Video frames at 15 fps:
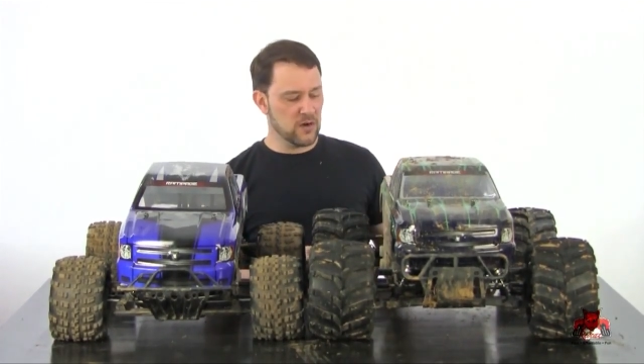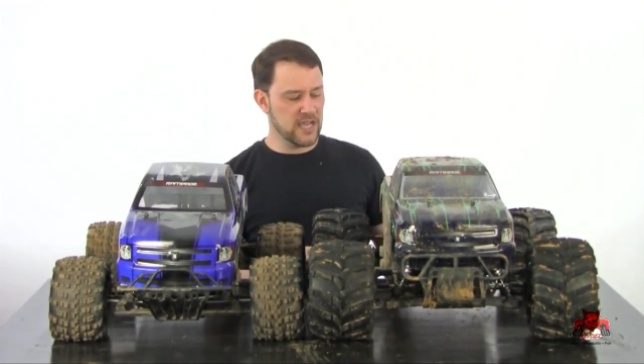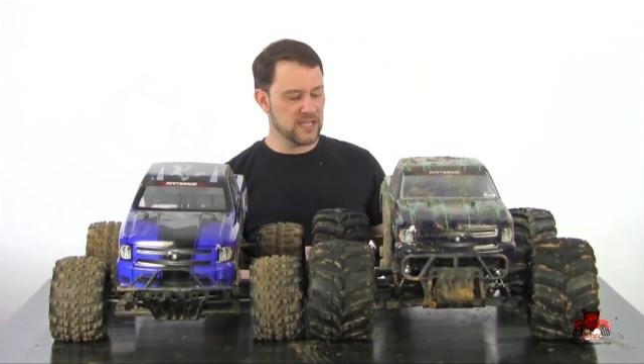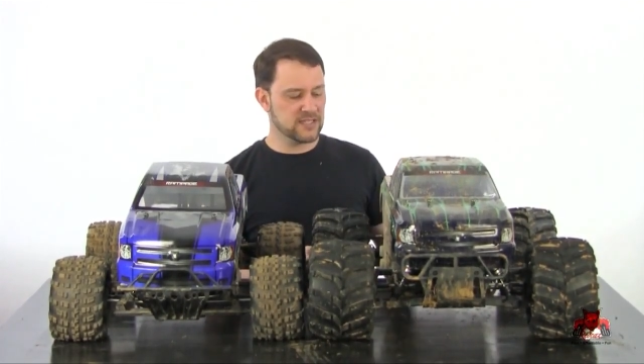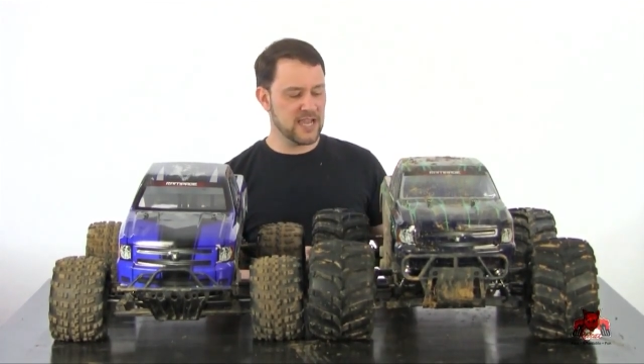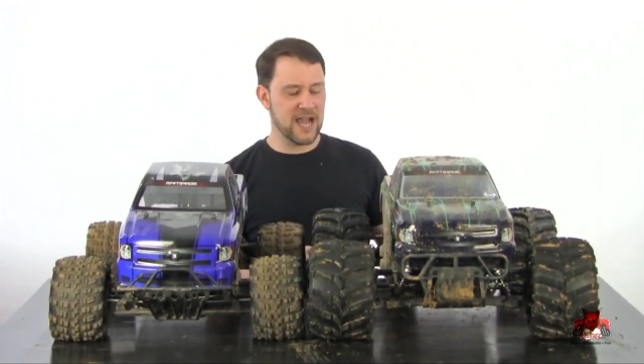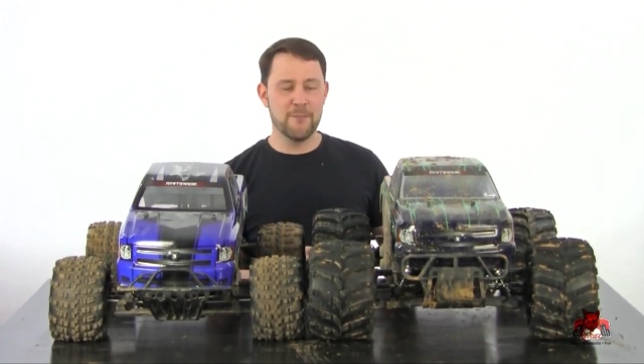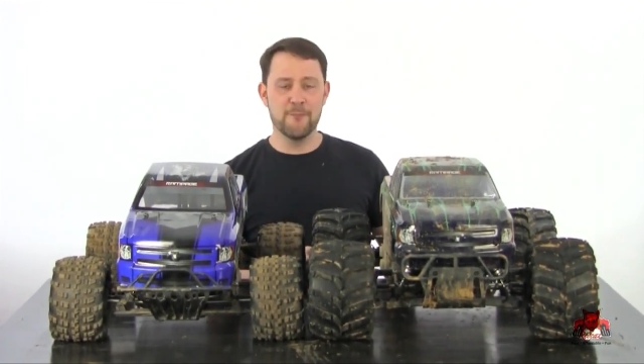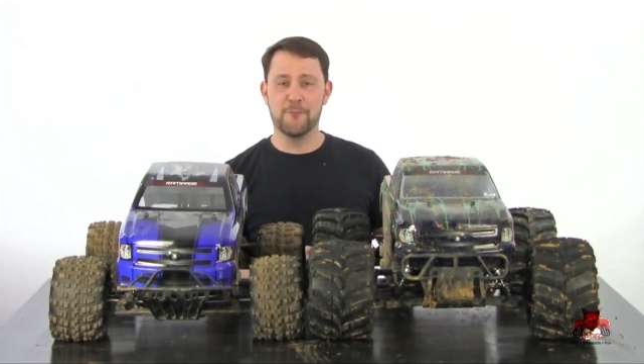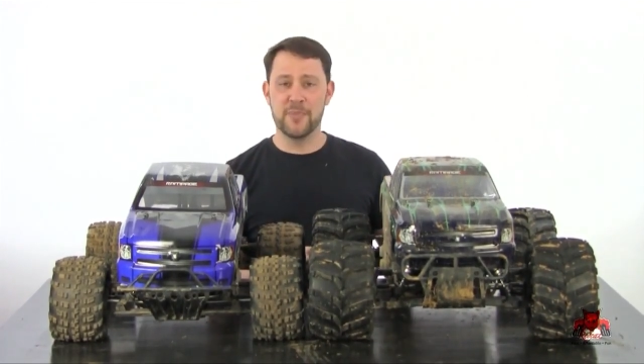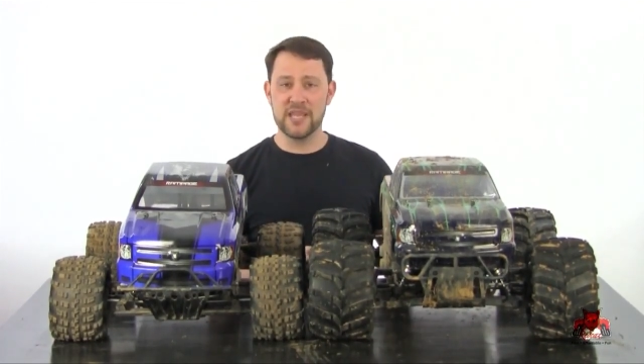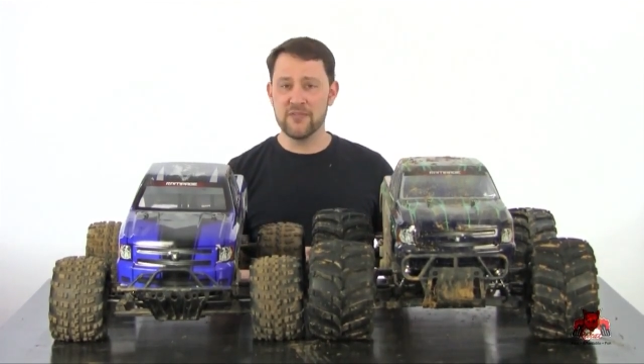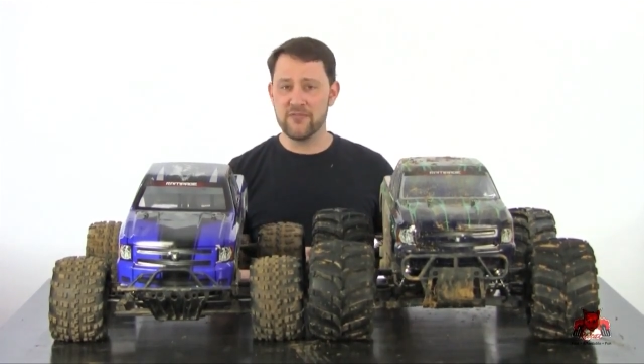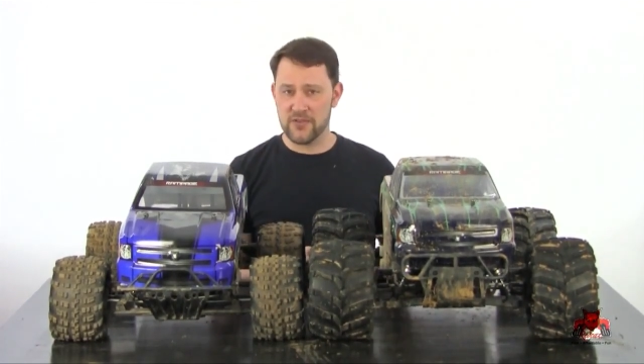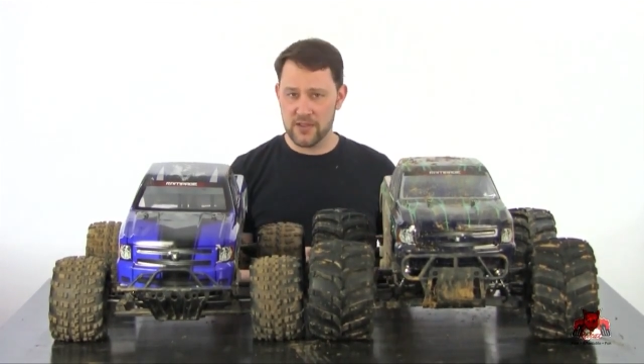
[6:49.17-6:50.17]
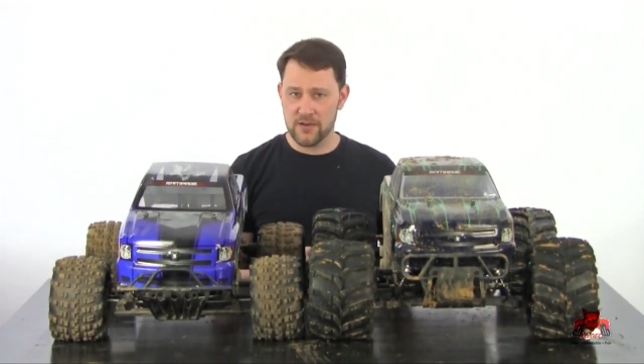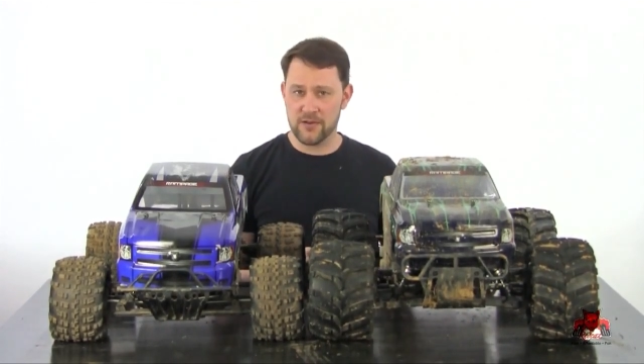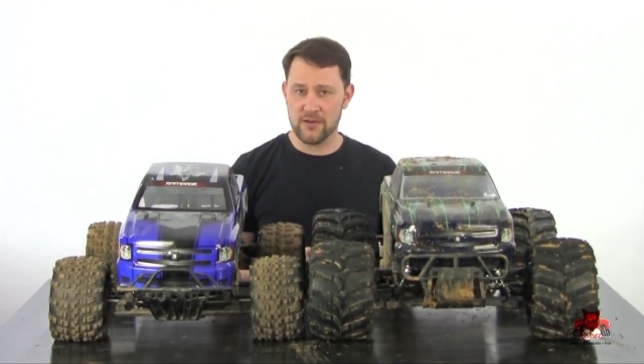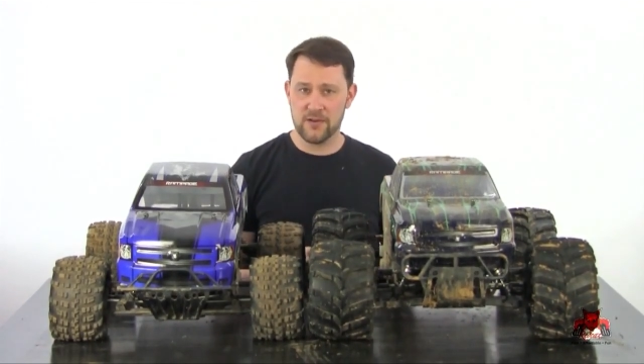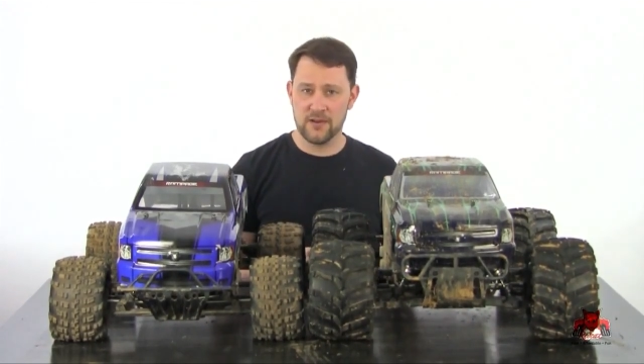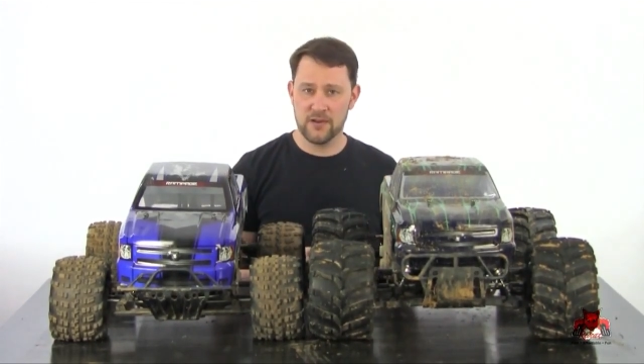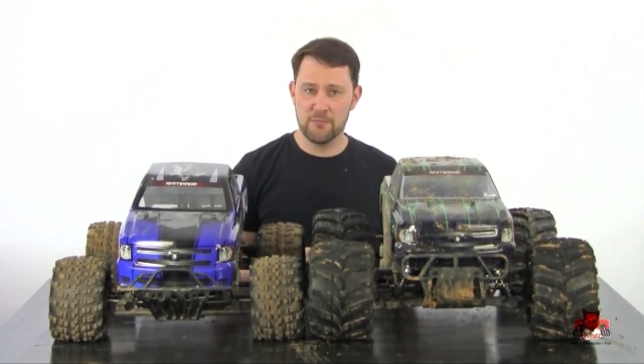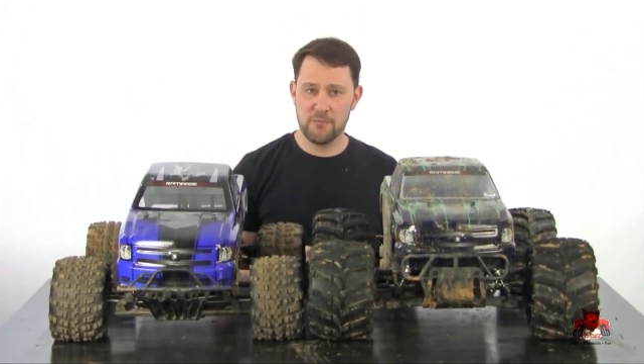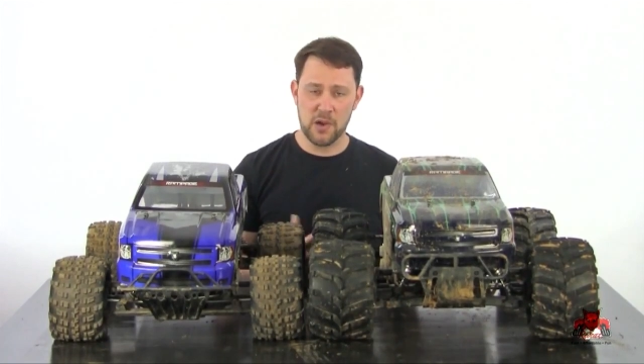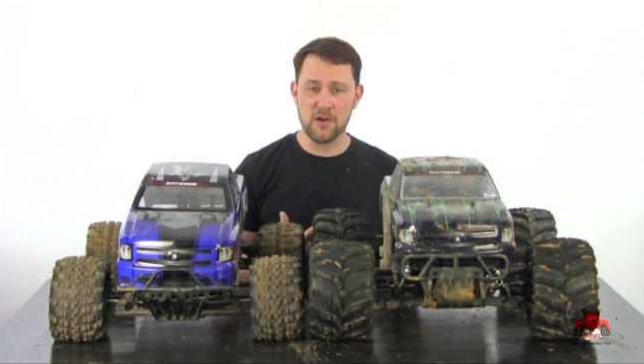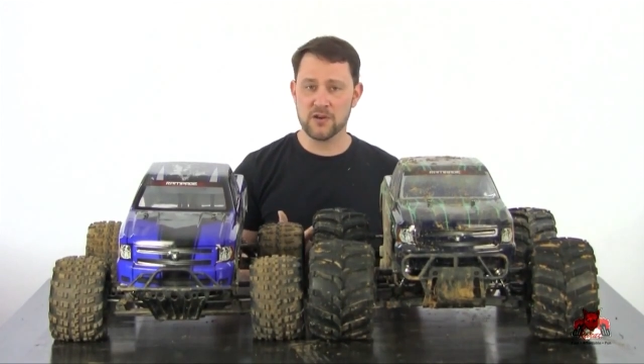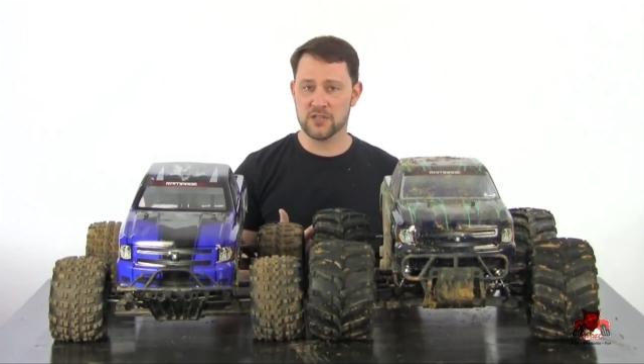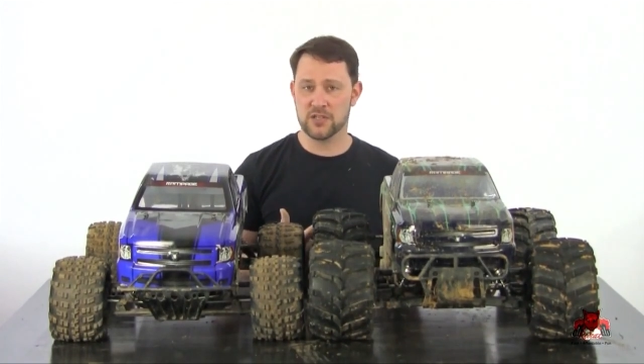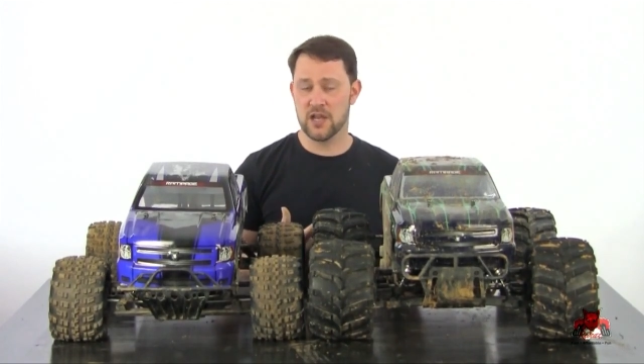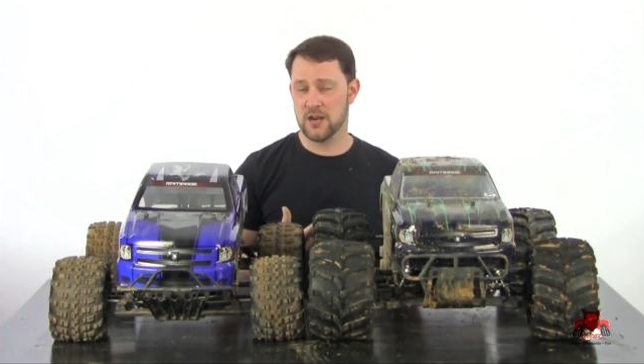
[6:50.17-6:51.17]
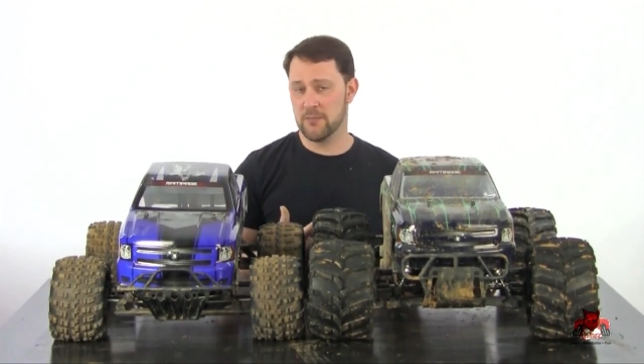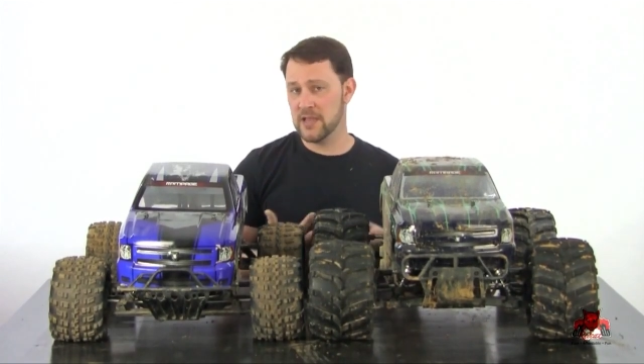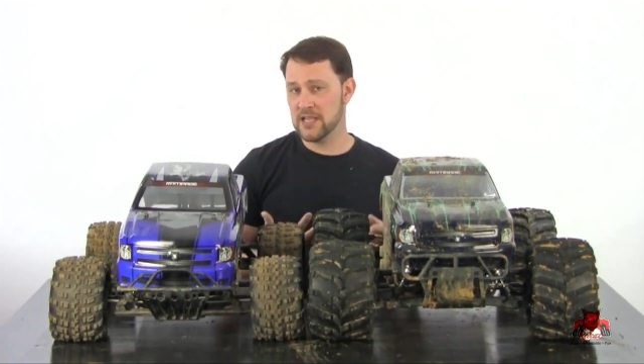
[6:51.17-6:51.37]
has got beefier parts on it.